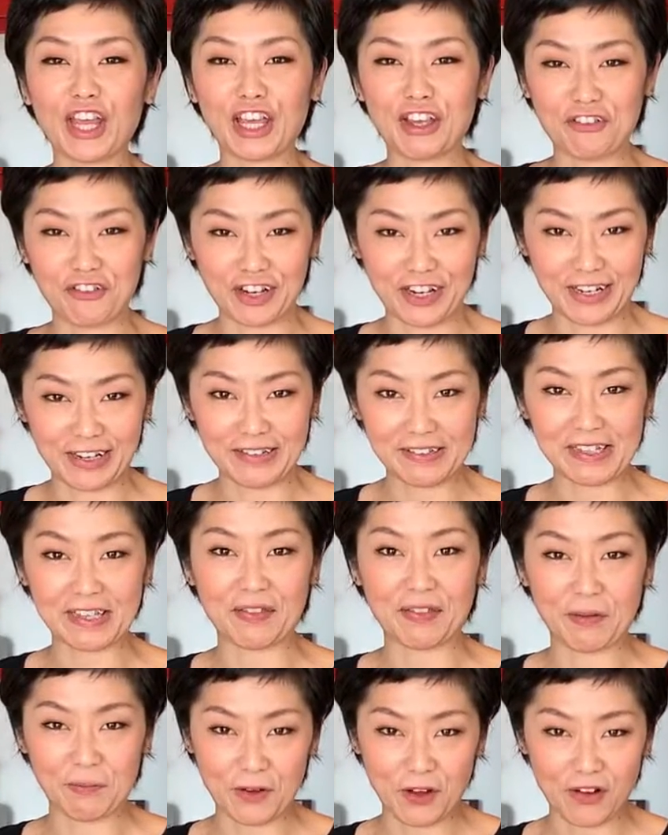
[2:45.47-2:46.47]
the ingredients
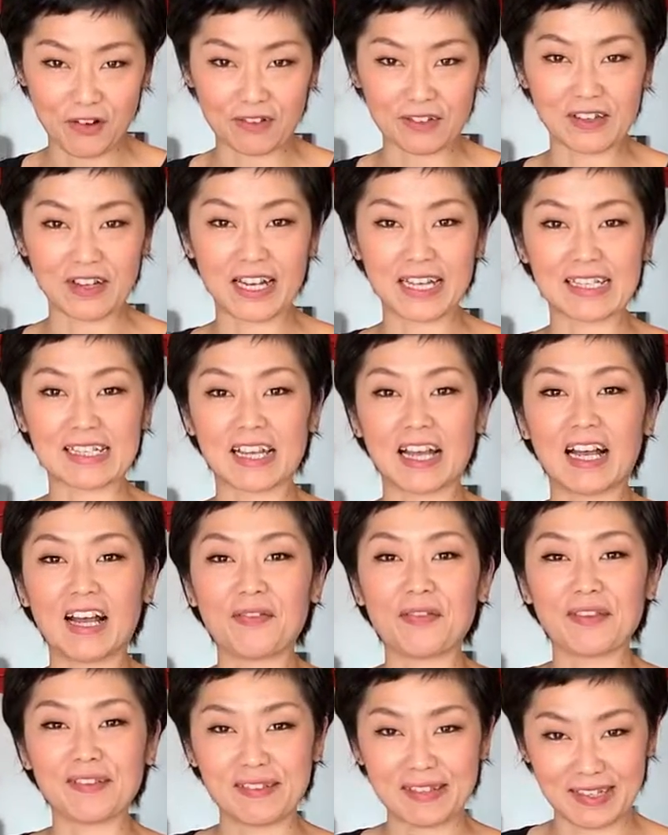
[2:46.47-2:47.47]
in the bowl, so let's
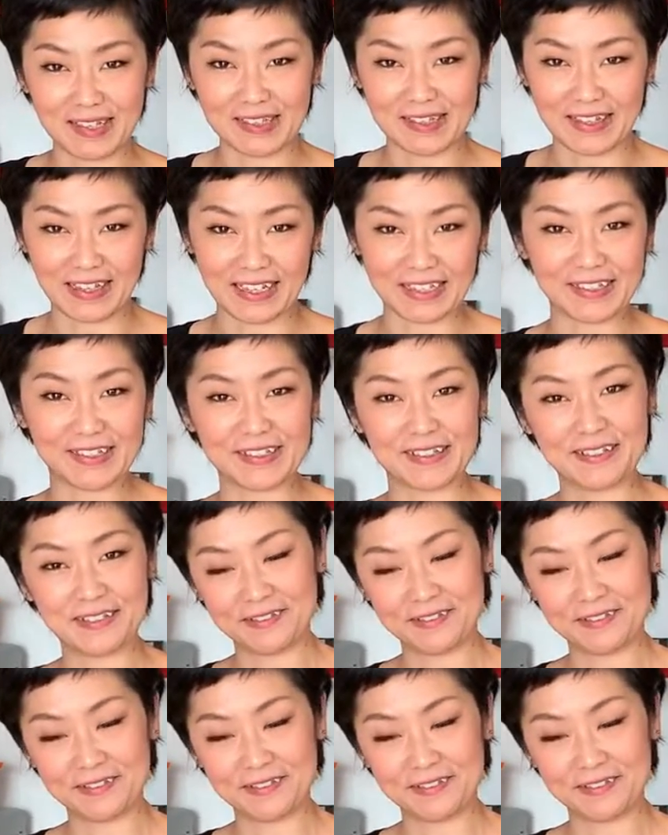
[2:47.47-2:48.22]
add the seasonings.